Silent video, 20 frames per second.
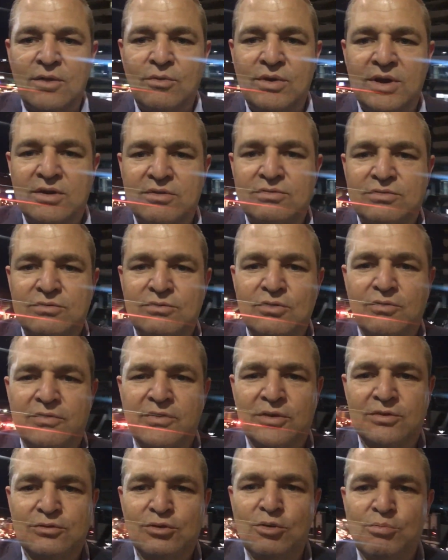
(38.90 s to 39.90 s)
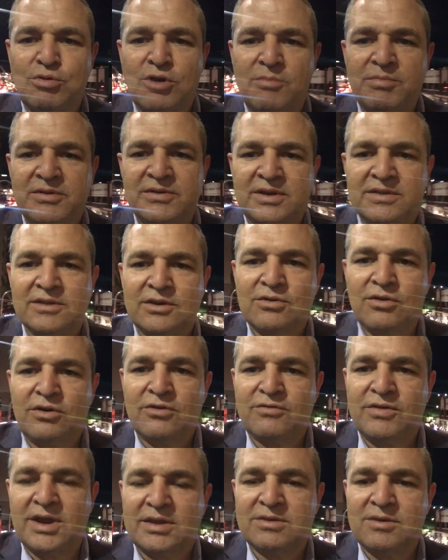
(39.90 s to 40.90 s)
We've got two properties under
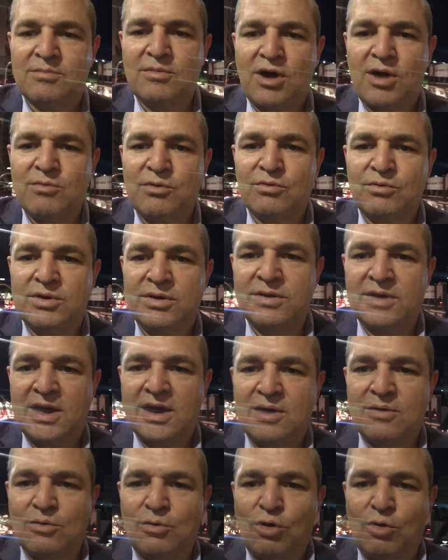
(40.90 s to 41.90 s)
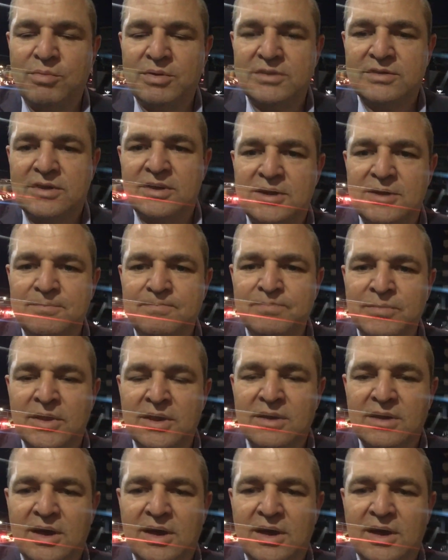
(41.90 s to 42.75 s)
contract at the moment with our Auburn team,